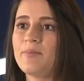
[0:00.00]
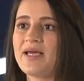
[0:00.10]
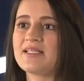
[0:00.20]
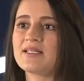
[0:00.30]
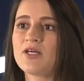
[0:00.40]

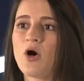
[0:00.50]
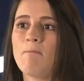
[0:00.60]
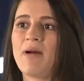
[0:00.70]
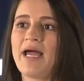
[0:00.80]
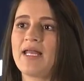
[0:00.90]
basically
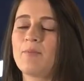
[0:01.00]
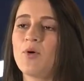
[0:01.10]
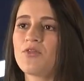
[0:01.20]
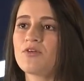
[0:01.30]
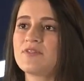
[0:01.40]
combining
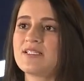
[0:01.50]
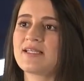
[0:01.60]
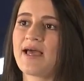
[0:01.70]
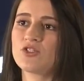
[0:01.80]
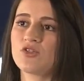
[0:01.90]
both of these
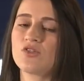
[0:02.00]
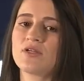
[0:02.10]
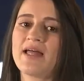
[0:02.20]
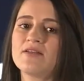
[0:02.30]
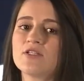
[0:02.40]
sections
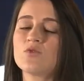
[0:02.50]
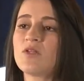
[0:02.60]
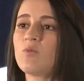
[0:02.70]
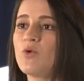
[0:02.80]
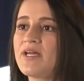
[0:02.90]
together is
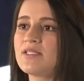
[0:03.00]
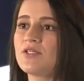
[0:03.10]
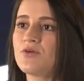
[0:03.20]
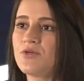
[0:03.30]
what brings you